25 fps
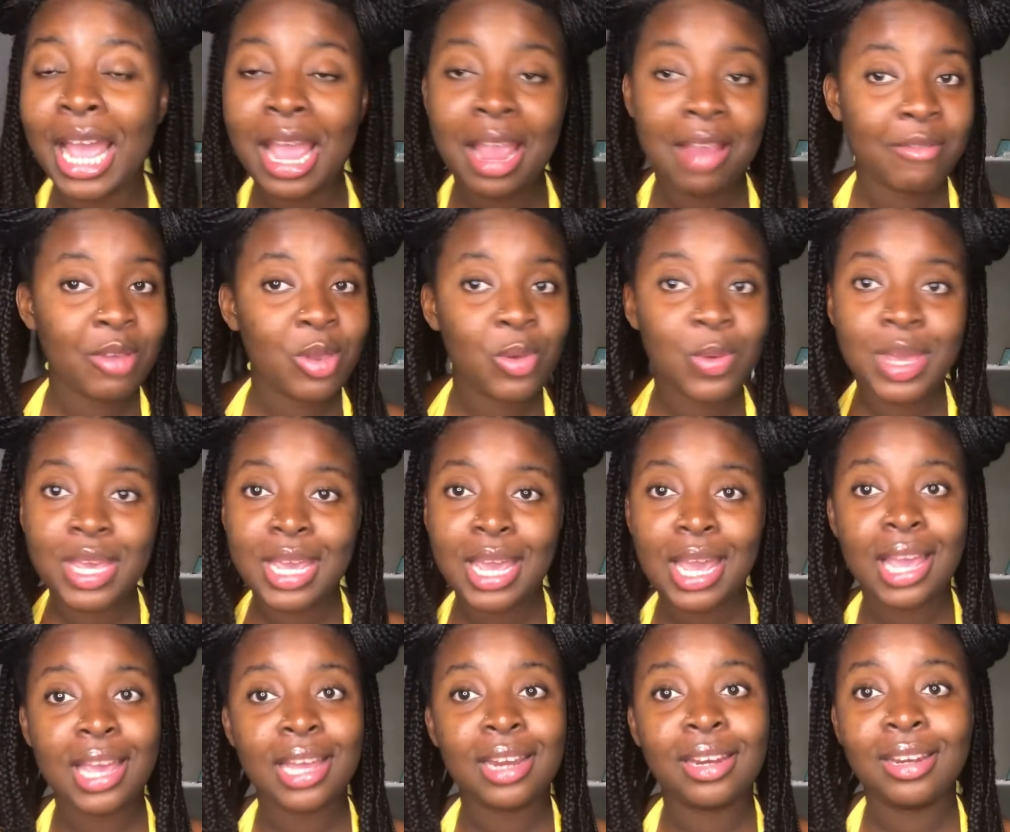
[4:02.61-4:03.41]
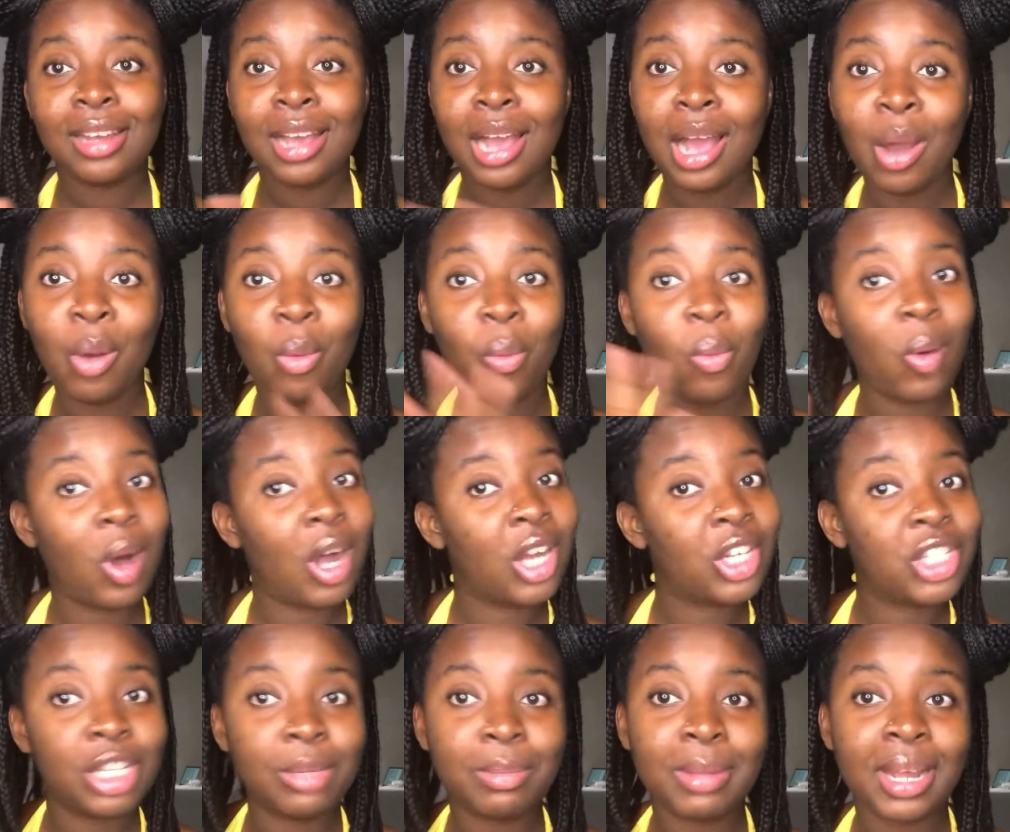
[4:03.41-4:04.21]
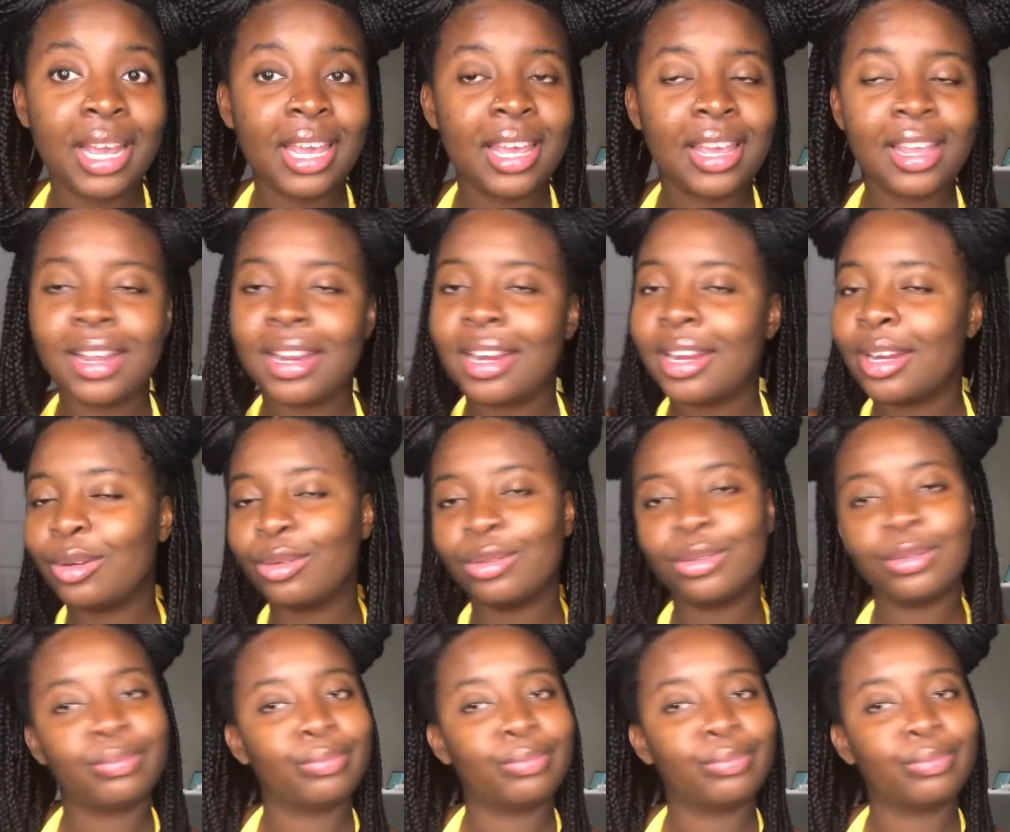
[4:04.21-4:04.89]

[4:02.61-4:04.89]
every weekend washing my hair,